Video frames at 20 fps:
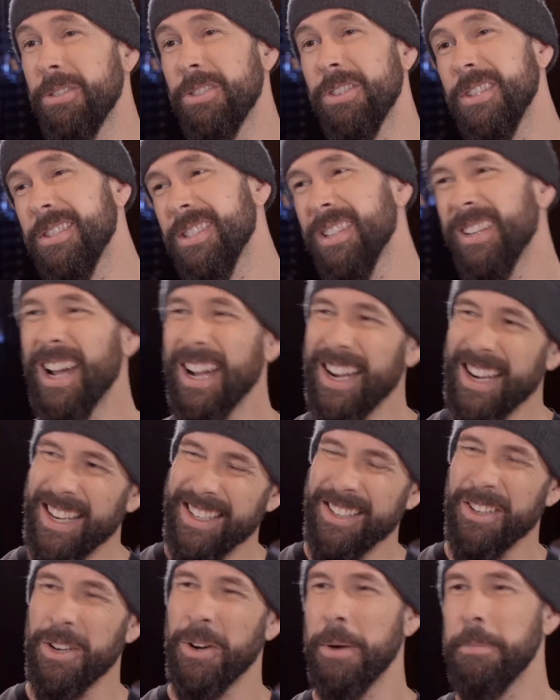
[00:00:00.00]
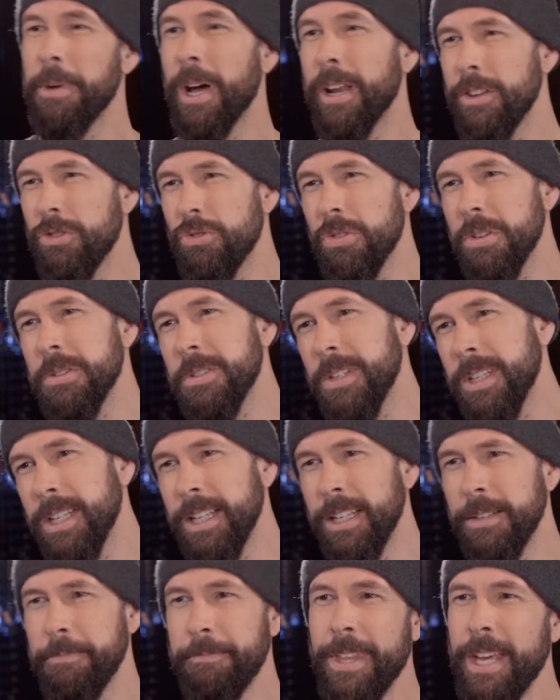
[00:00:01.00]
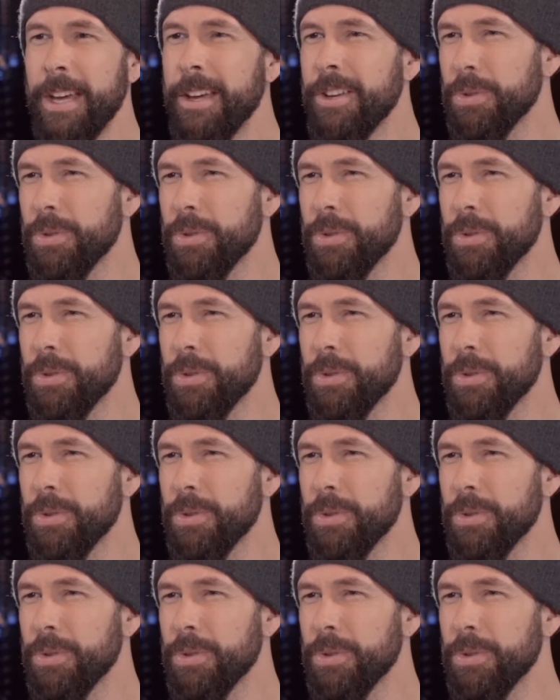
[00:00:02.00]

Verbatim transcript: And she said, "Ah, you know, I'm not interested in